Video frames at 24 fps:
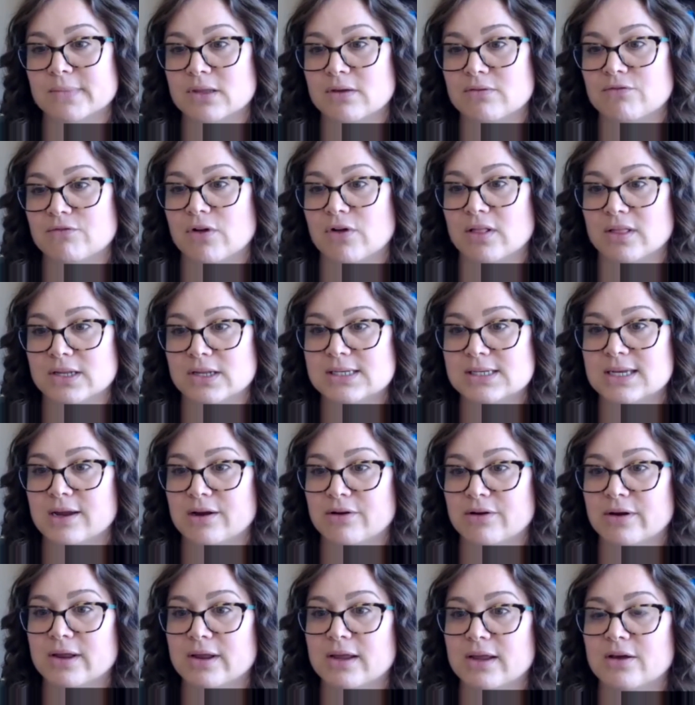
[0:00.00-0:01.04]

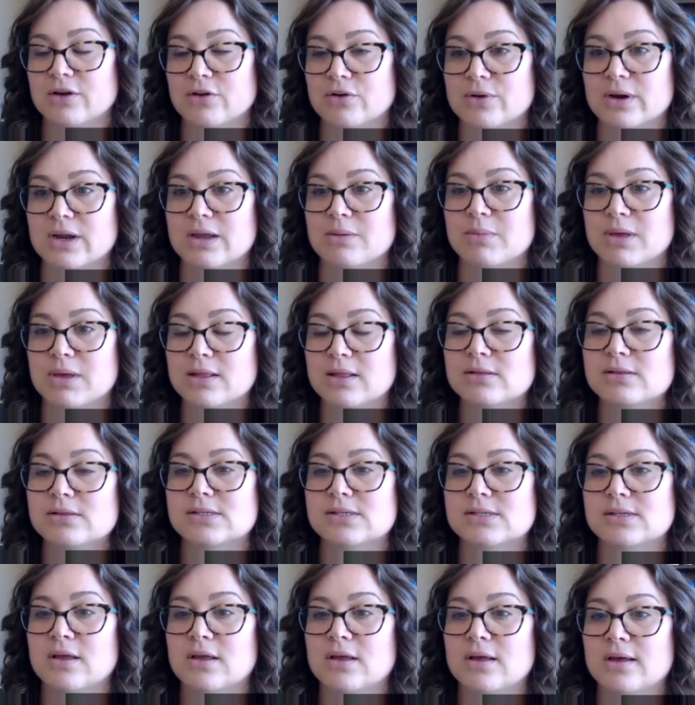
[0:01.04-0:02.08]
voluntary agreements.